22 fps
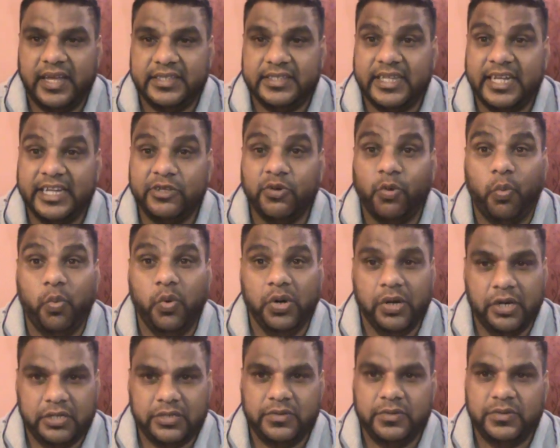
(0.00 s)
And I had to
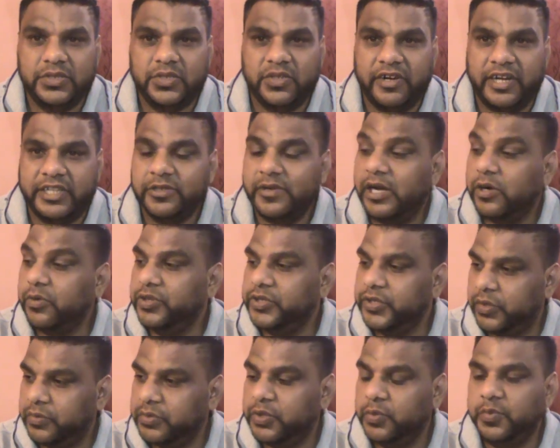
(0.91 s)
work too. So right now I'm going
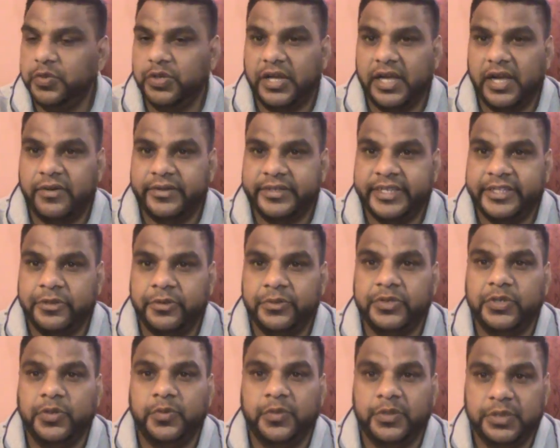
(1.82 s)
out to work. I'm going to head out
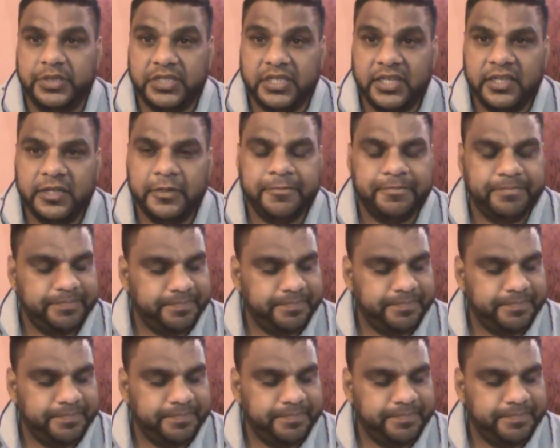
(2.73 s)
to work there.